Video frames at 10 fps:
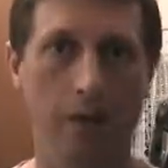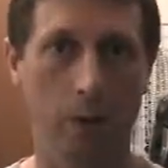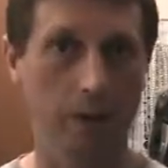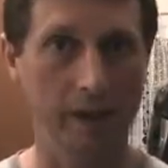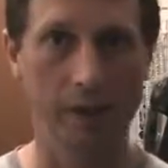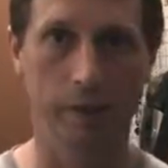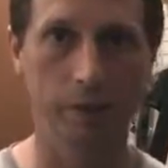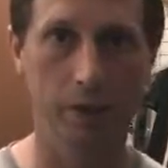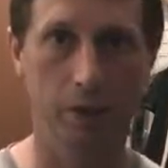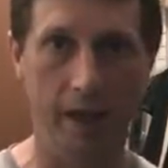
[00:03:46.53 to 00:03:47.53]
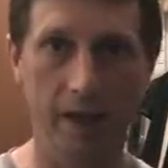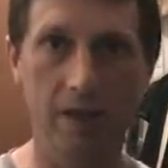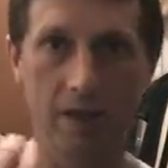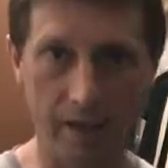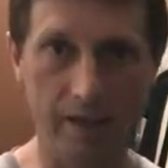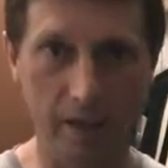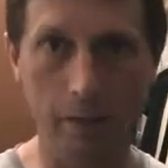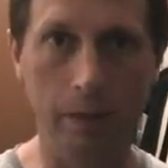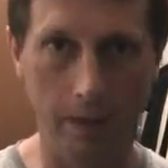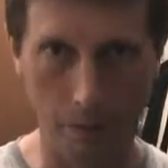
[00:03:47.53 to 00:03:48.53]
that will take them to age
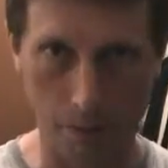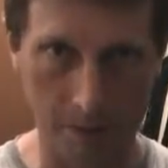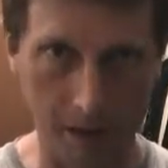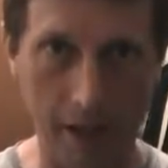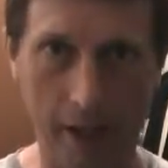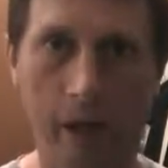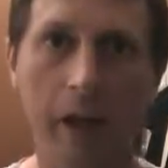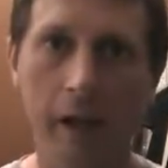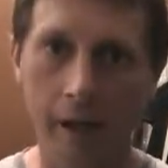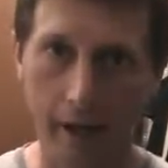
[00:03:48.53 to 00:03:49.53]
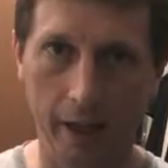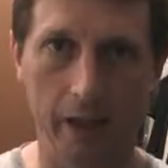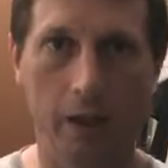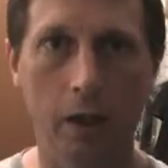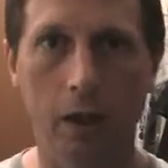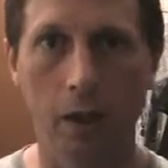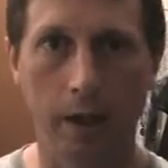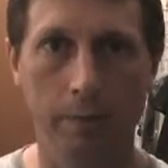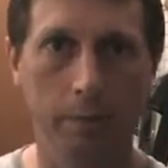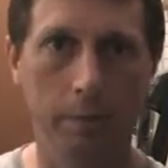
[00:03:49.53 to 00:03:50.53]
60 when they will retire
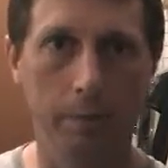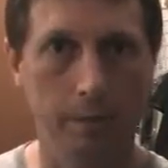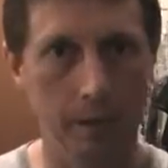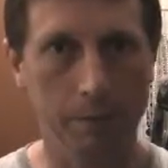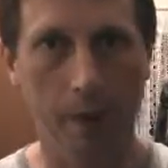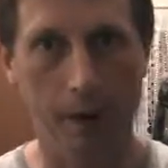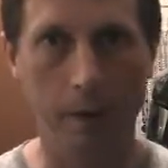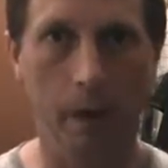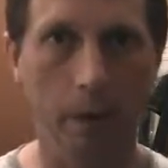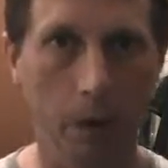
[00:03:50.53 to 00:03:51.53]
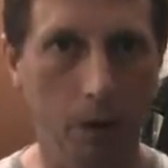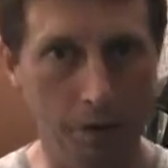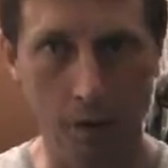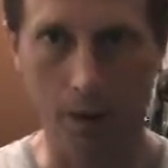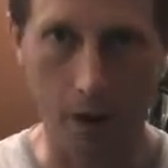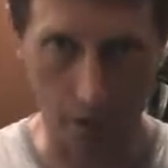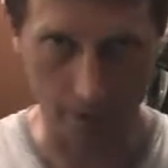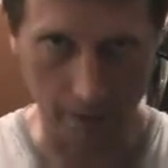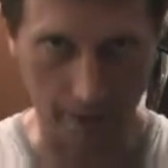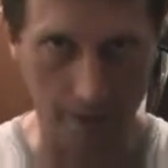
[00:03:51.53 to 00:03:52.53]
and begin puttering around golf and doing art
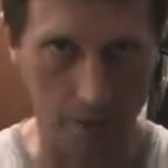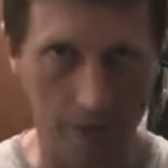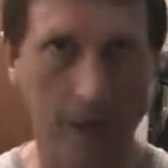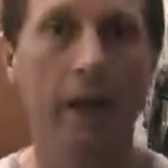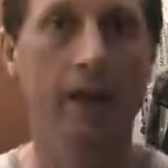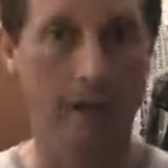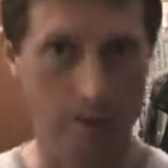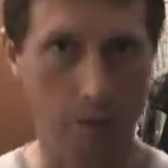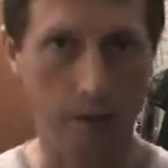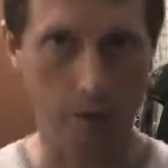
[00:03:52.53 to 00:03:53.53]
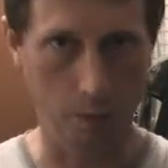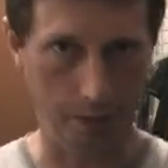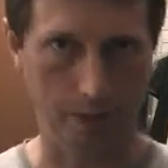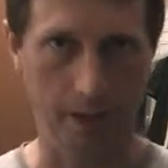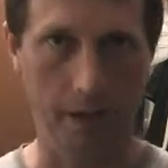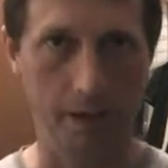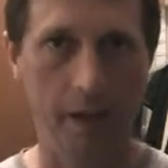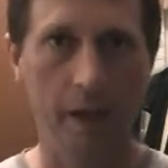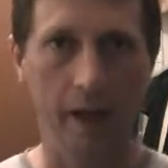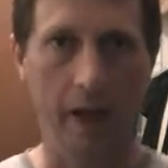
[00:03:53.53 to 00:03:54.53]
and the like. Okay, that's the way it works here,
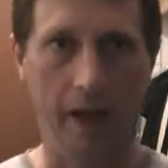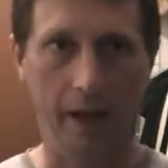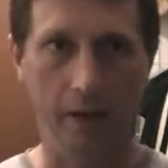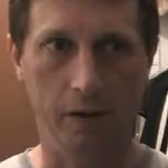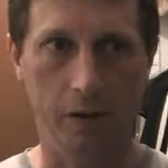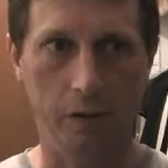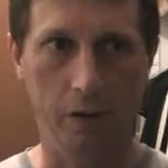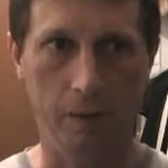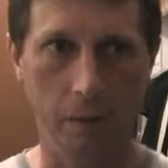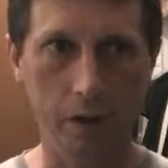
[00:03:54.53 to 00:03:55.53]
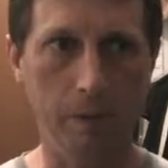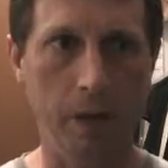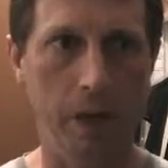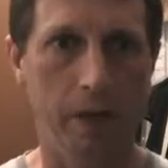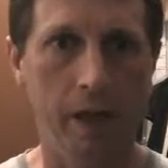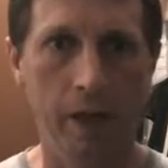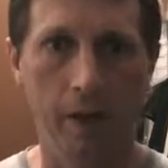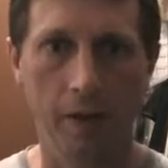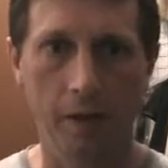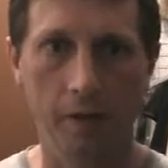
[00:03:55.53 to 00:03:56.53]
and for the most part,
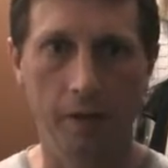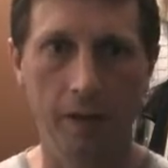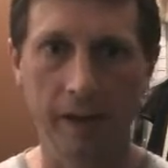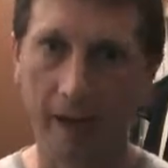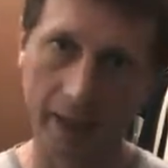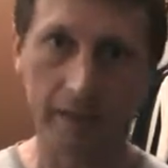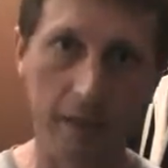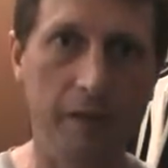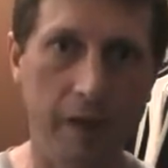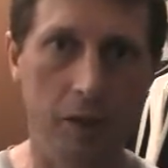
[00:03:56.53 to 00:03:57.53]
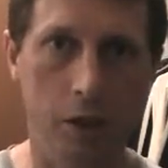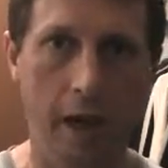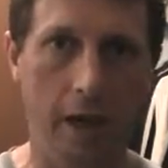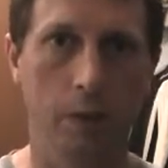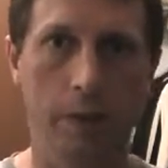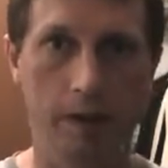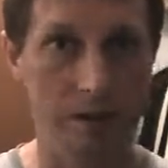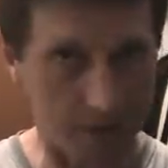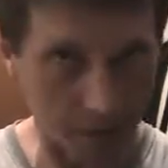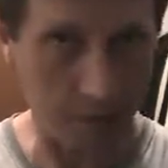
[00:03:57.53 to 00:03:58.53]
they can't leave that track without
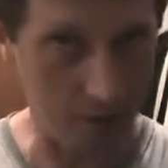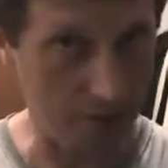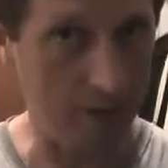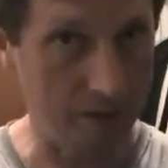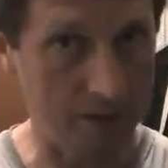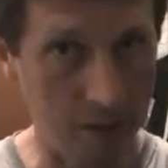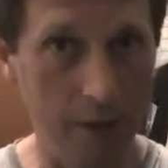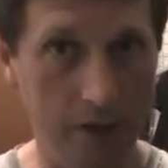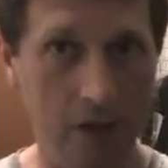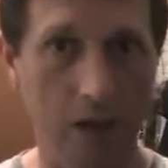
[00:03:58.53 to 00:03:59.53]
suffering serious